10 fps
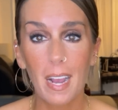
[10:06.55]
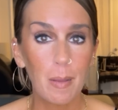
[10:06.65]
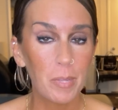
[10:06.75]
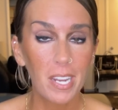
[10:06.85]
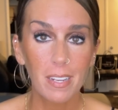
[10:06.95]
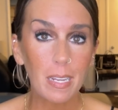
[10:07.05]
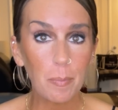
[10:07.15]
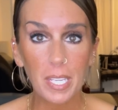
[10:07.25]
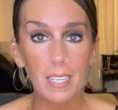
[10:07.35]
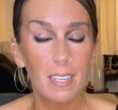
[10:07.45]
I'm not going to
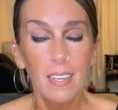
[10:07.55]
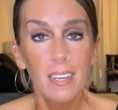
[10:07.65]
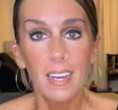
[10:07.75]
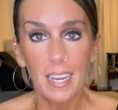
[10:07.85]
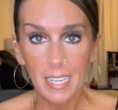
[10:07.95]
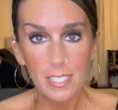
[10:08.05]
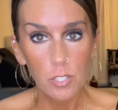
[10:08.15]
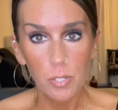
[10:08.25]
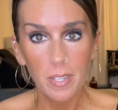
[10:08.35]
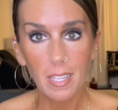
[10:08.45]
be a
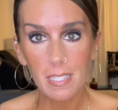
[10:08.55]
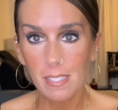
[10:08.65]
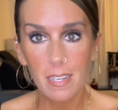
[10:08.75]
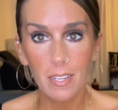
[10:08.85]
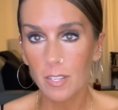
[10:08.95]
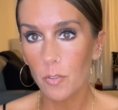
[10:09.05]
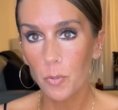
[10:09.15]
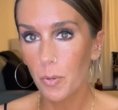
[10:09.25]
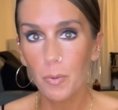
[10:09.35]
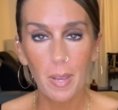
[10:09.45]
history lesson and go
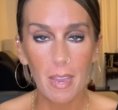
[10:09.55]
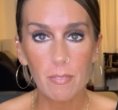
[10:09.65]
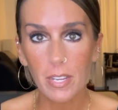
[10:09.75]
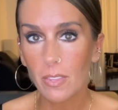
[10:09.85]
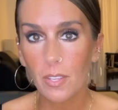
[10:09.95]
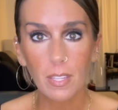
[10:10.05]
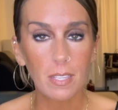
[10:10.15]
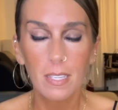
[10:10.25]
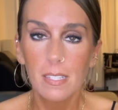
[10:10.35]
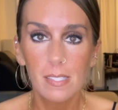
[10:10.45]
through everything
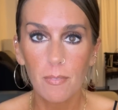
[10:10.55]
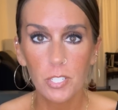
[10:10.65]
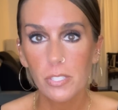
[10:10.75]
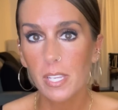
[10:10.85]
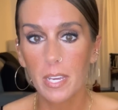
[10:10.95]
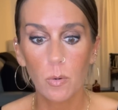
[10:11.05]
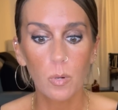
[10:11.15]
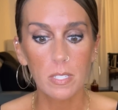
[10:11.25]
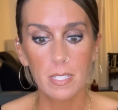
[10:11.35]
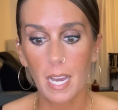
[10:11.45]
that he's ever said
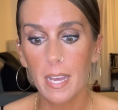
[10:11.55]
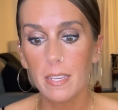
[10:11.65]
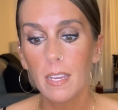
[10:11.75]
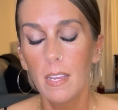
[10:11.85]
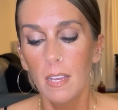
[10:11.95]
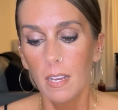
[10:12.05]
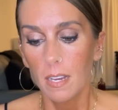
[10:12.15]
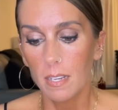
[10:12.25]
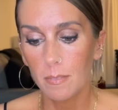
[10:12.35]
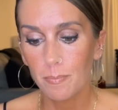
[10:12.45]
or done.
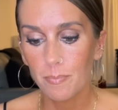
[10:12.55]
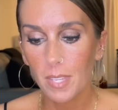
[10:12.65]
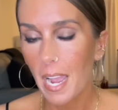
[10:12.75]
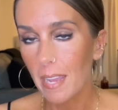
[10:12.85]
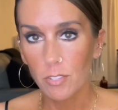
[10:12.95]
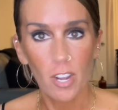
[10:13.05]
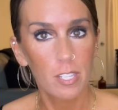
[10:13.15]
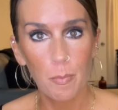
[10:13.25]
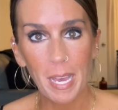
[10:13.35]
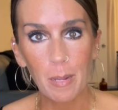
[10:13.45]
I've
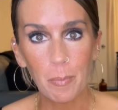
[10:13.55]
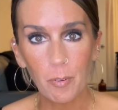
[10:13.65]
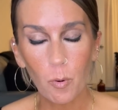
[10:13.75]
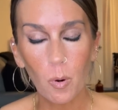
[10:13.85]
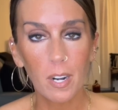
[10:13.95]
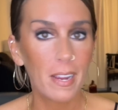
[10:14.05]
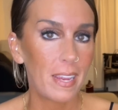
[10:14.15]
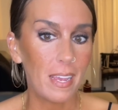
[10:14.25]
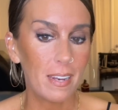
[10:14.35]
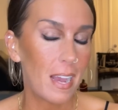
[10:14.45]
talked about it before,
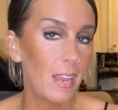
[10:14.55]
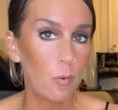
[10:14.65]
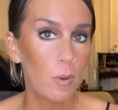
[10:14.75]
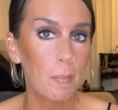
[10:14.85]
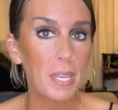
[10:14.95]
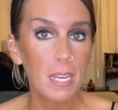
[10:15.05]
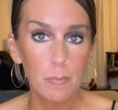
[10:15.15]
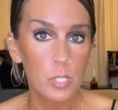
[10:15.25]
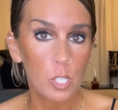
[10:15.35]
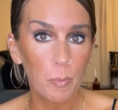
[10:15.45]
and I don't want to
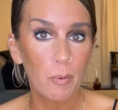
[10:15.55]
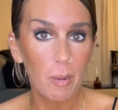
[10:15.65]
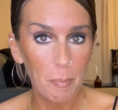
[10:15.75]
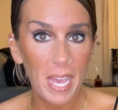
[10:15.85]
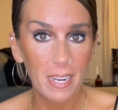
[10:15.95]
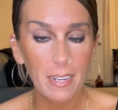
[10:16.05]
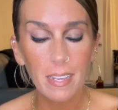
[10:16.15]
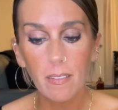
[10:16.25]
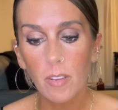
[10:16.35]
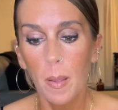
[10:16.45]
become super
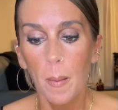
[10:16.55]
repetitive.